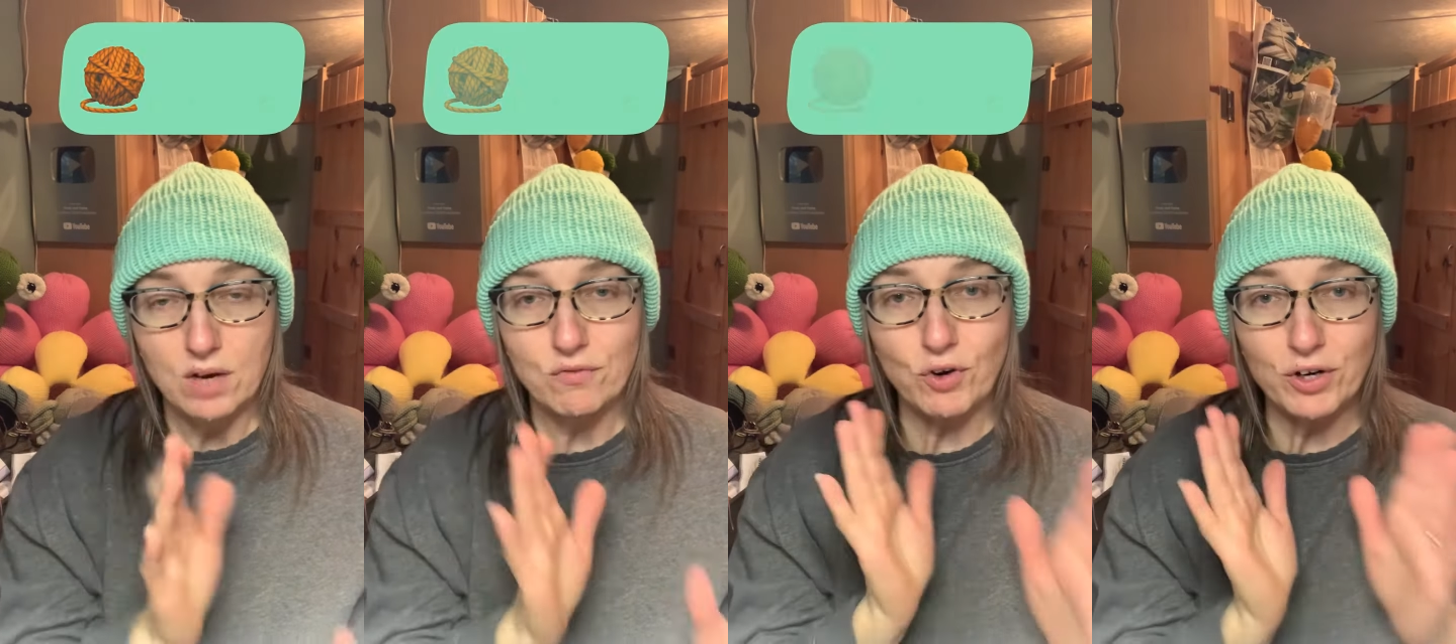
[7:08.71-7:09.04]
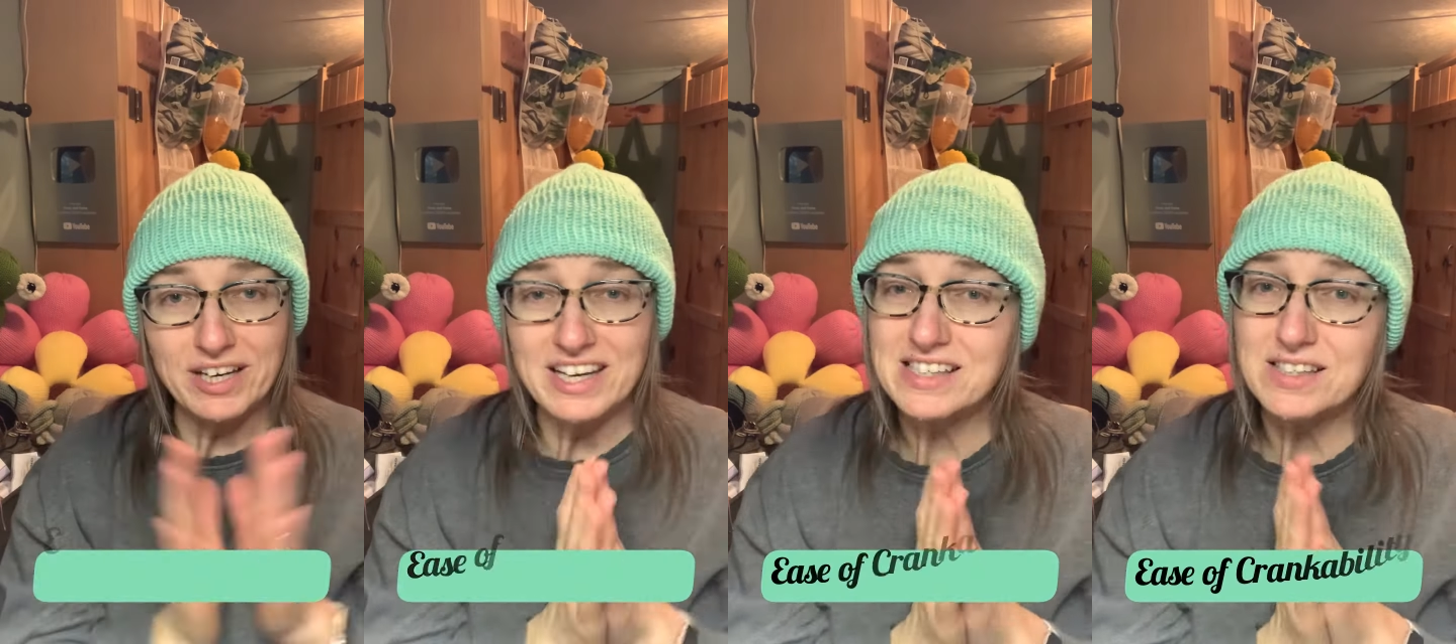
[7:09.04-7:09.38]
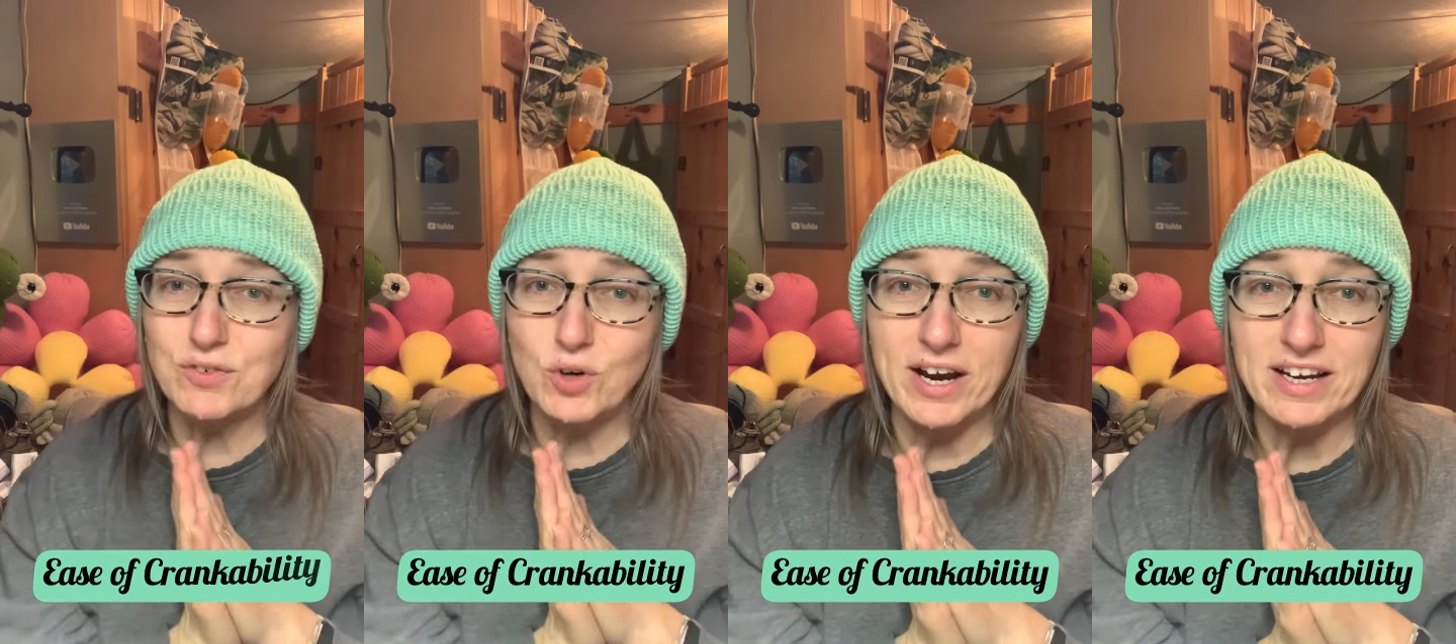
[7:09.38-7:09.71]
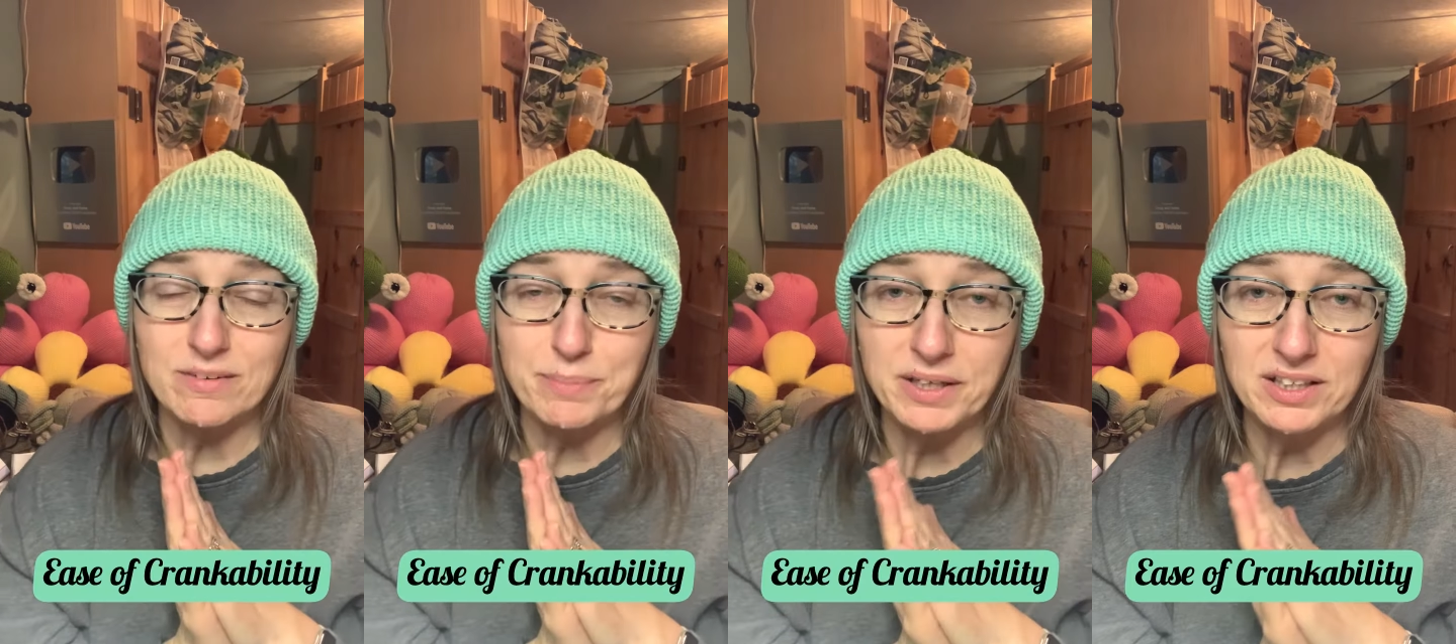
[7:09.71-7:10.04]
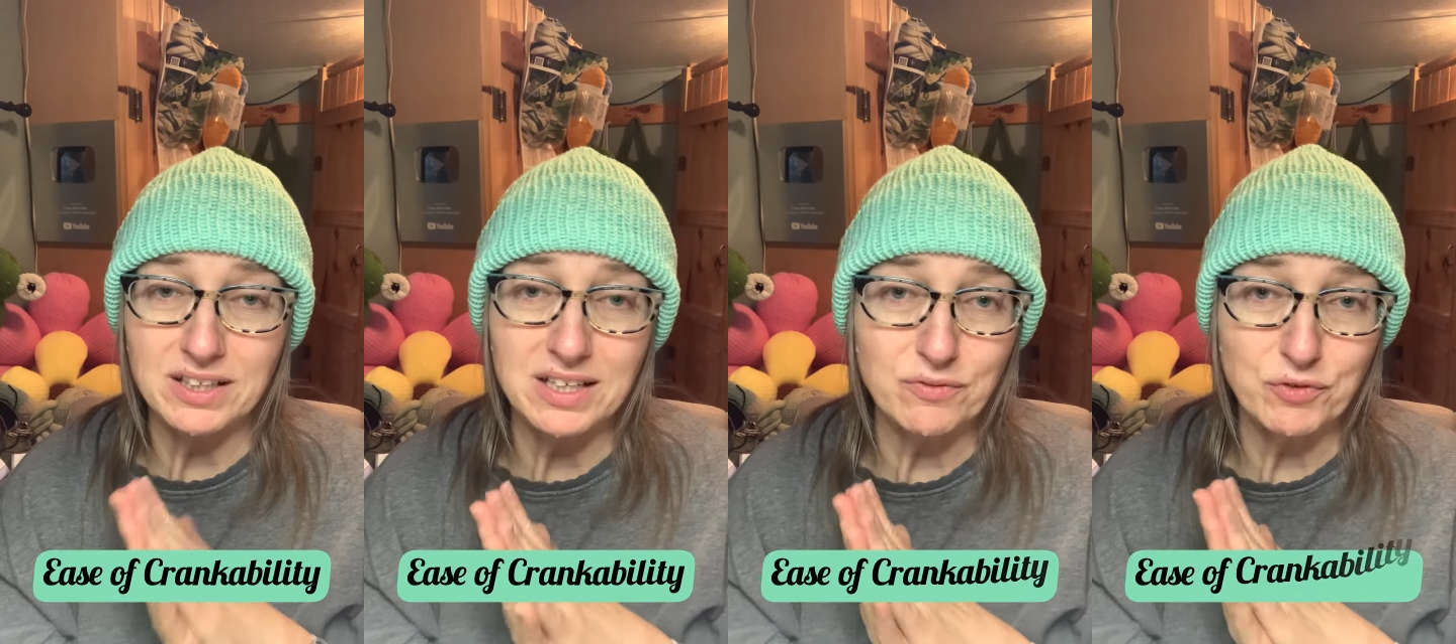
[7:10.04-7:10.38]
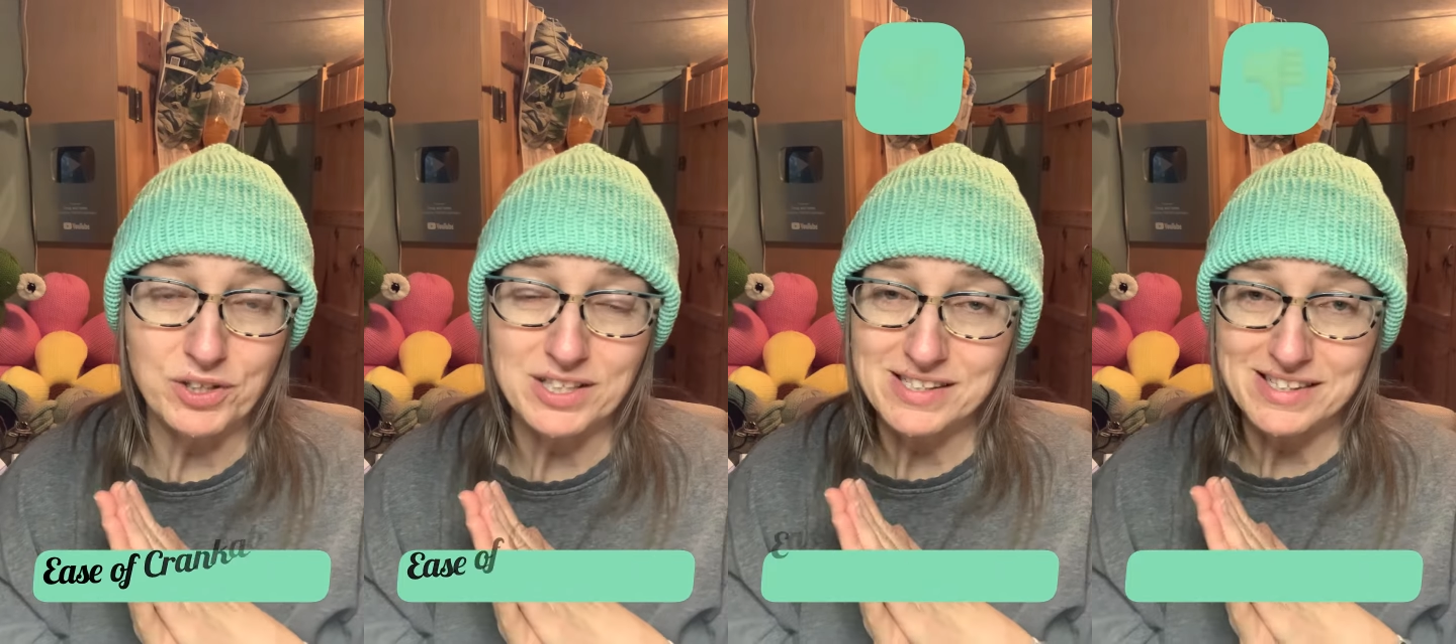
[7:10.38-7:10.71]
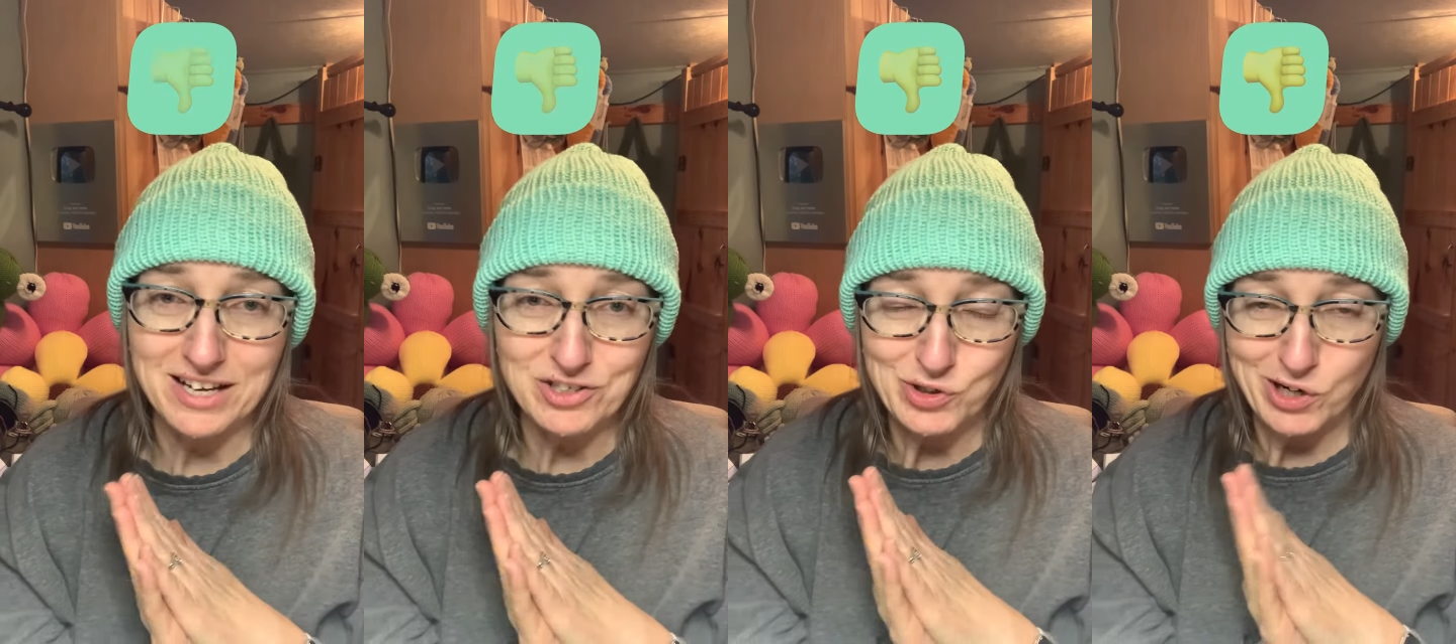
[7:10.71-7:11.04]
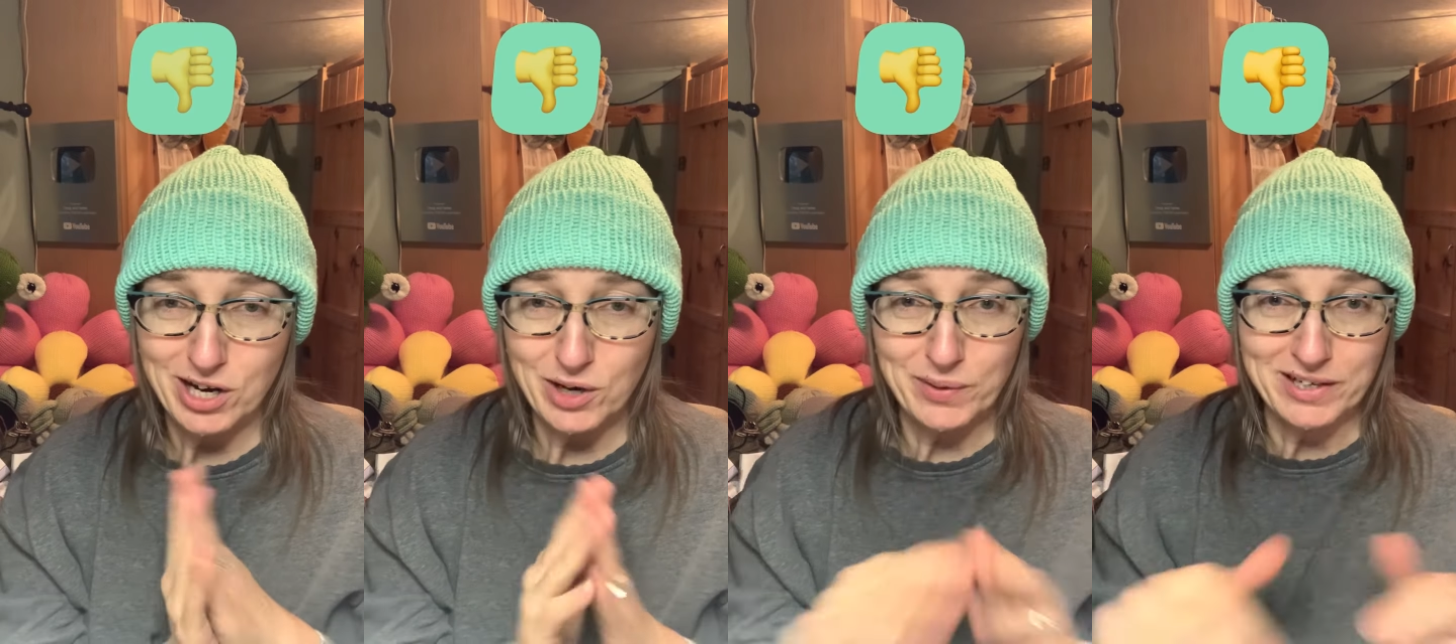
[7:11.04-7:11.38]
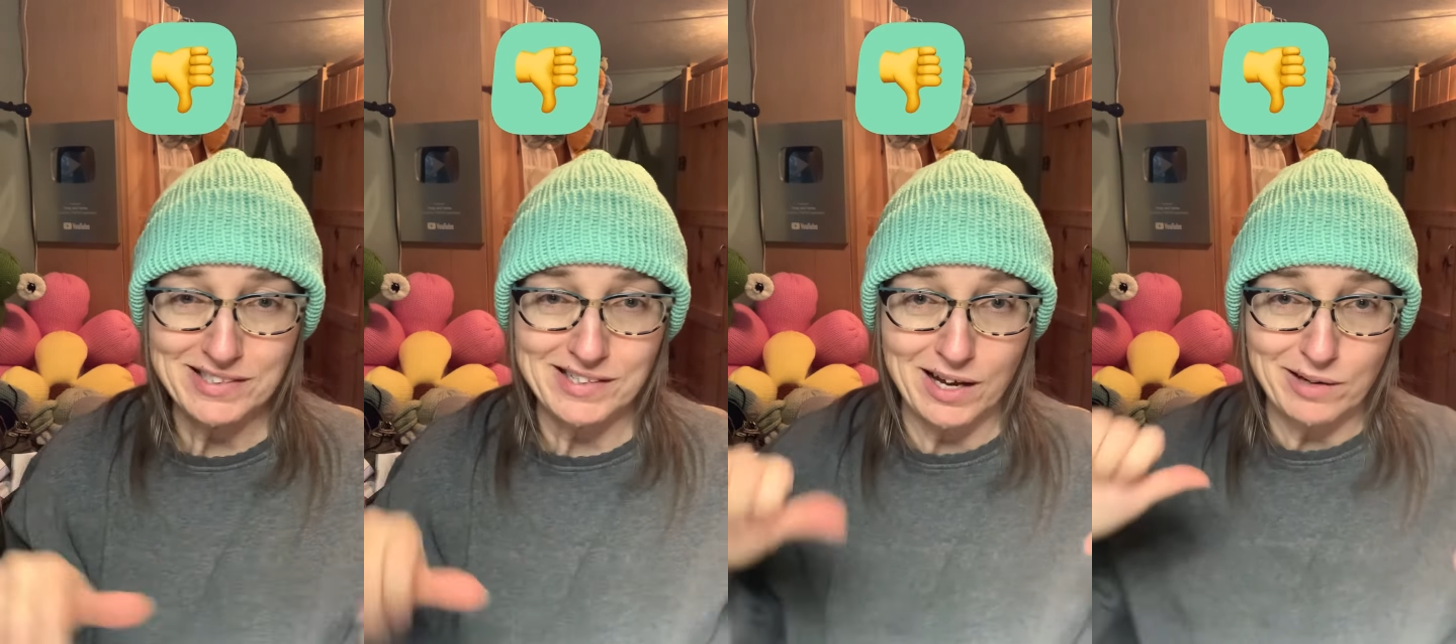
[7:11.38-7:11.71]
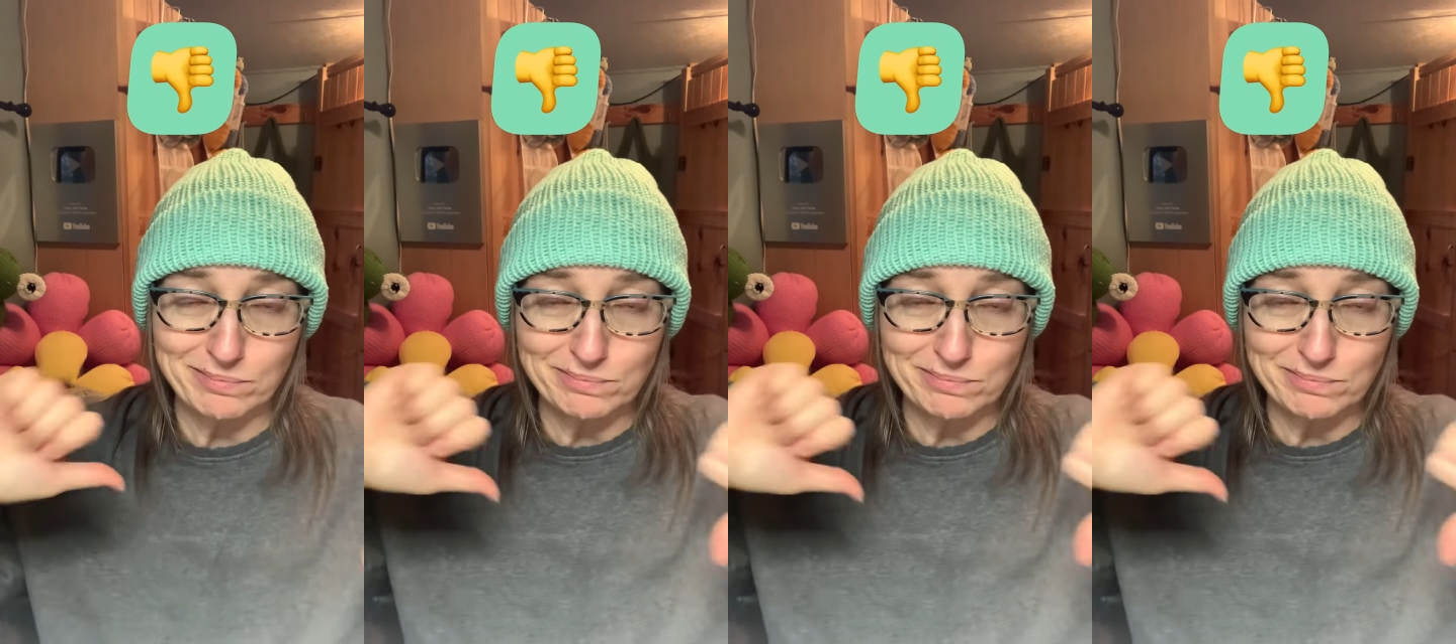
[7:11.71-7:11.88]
For ease of crankability for the Sentro, it's a